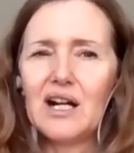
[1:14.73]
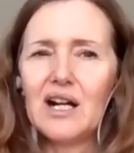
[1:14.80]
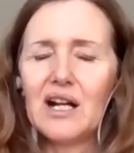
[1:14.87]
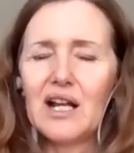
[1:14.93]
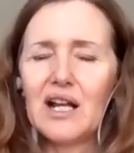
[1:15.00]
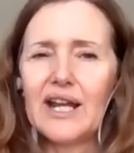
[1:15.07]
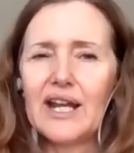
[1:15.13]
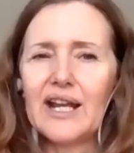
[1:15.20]

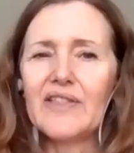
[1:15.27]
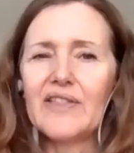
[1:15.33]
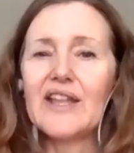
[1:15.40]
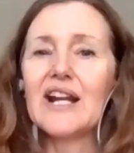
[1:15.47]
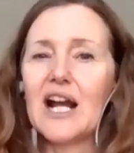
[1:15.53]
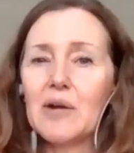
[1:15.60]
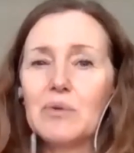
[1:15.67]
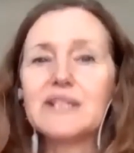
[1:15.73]
and then
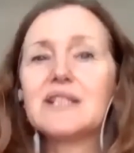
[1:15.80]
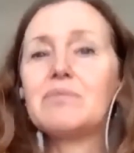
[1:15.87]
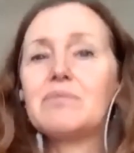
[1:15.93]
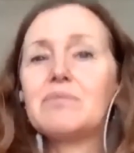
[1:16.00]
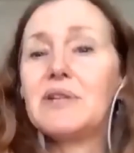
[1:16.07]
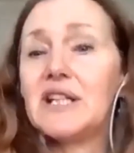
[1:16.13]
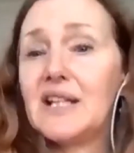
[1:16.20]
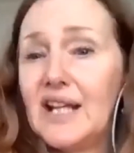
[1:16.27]
I would
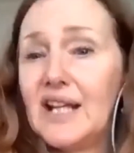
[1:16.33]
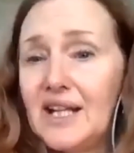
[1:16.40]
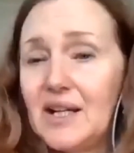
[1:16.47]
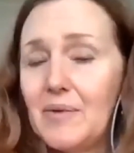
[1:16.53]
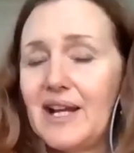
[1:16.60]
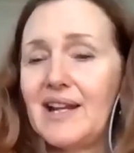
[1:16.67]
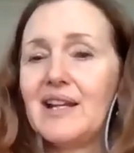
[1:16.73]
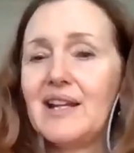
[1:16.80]
speak
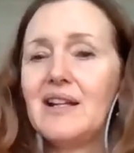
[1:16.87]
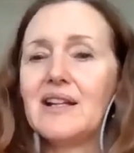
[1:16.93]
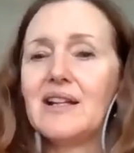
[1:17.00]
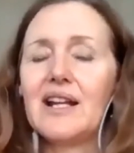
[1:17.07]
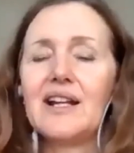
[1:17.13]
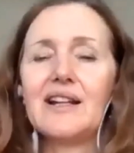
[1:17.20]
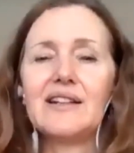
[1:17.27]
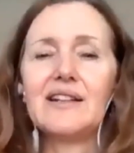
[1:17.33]
anyway.
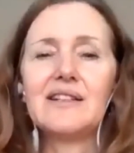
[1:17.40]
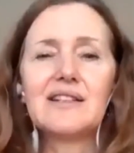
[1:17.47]
And